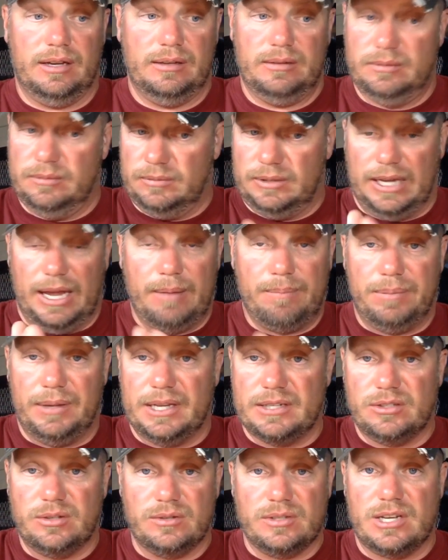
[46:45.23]
God
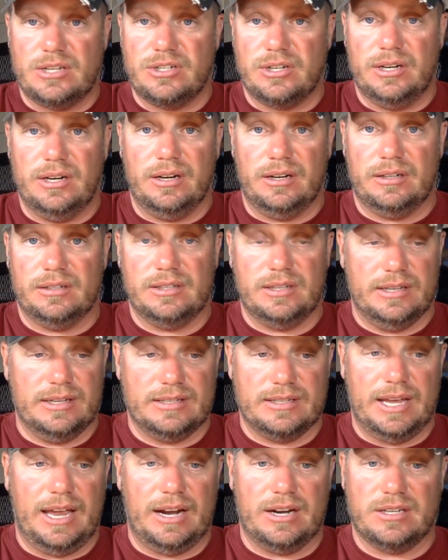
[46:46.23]
bless those engineers and
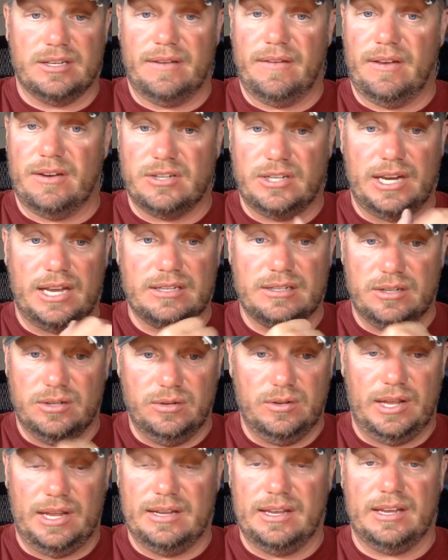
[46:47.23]
designers. They have that chance to do
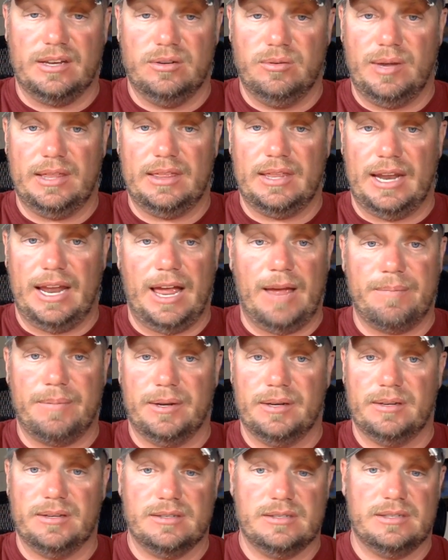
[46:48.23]
that, and they can make that happen
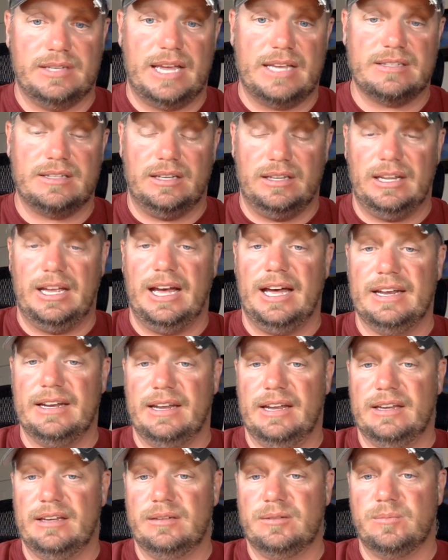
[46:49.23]
because that's a lot.
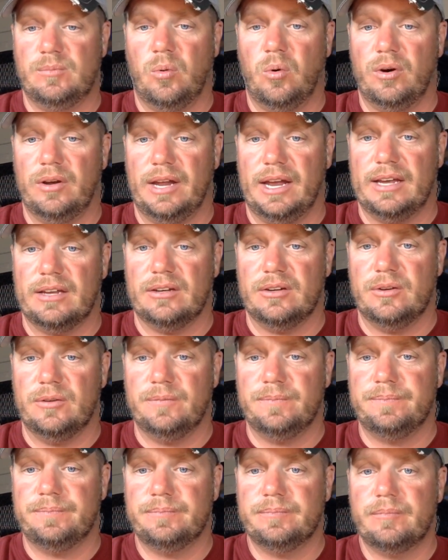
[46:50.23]
It's more than I can
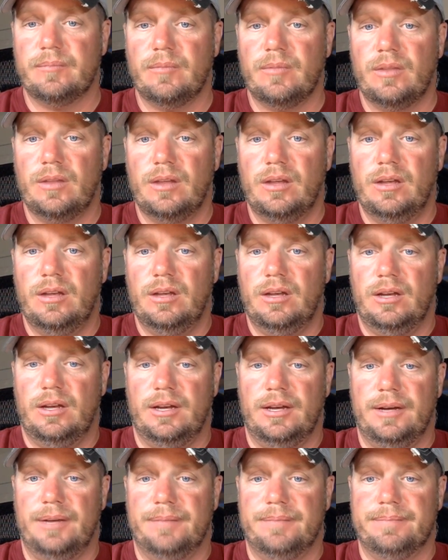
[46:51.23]
do.
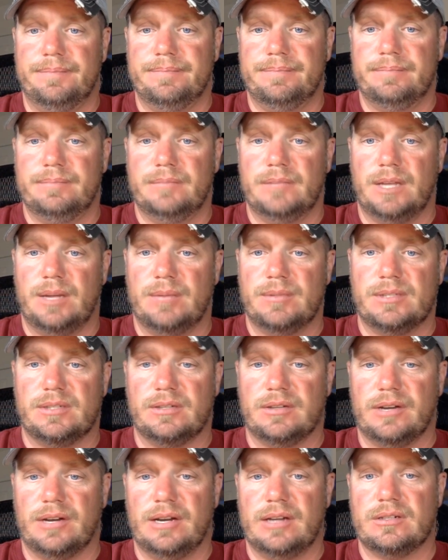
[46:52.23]
The Cummins is a
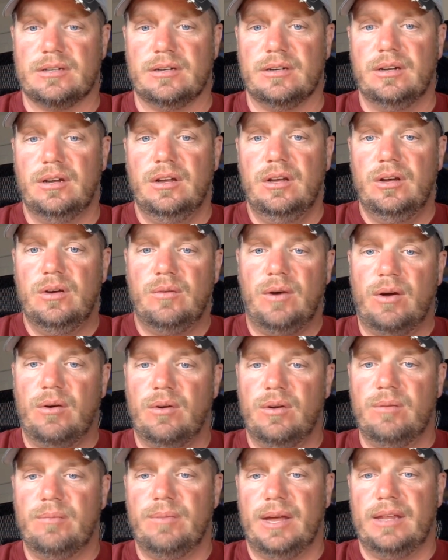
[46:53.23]
great engine. Why
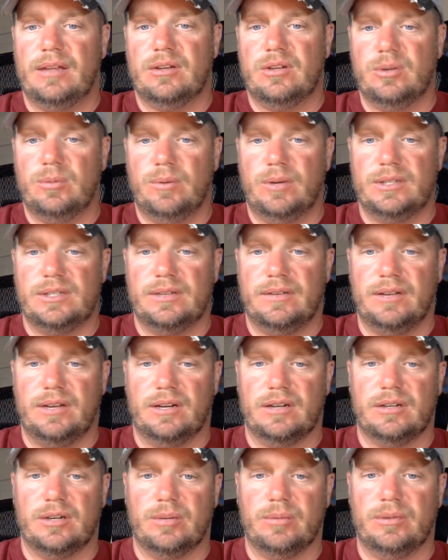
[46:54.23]
don't I buy the 2.7-liter
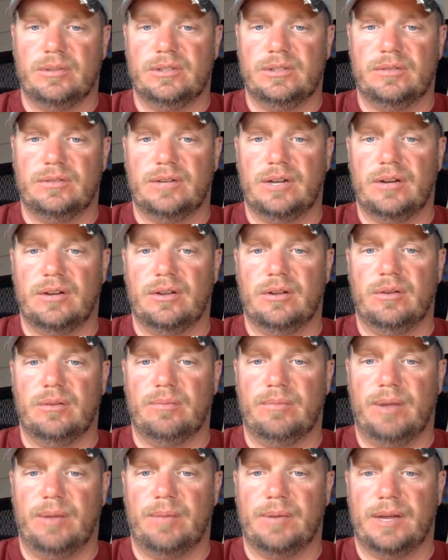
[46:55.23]
turbo Silverado though?
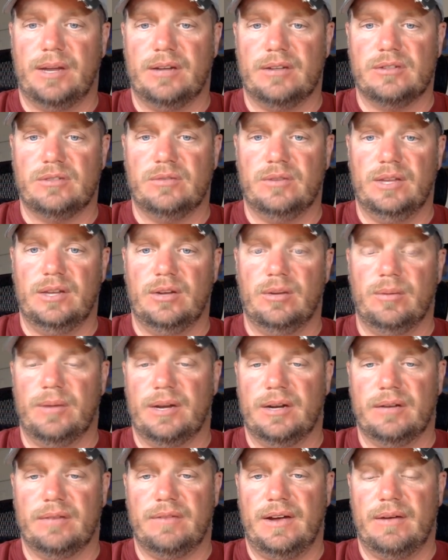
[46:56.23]
Mopagano is really no better
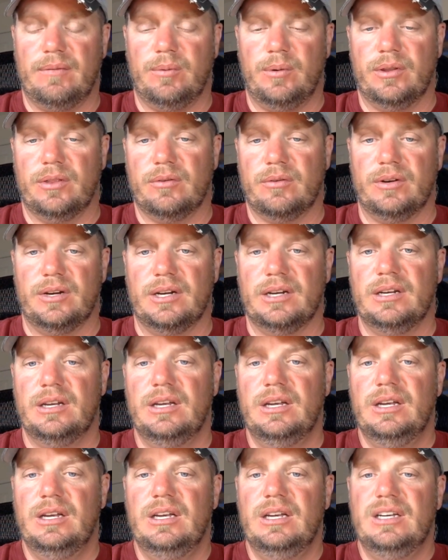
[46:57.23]
than 5.3.
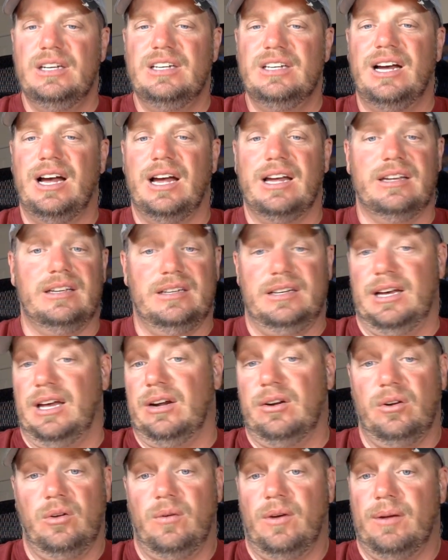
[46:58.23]
I
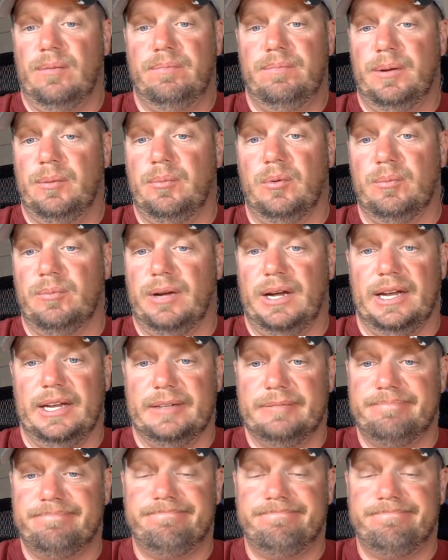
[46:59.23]
don't know why people would buy it.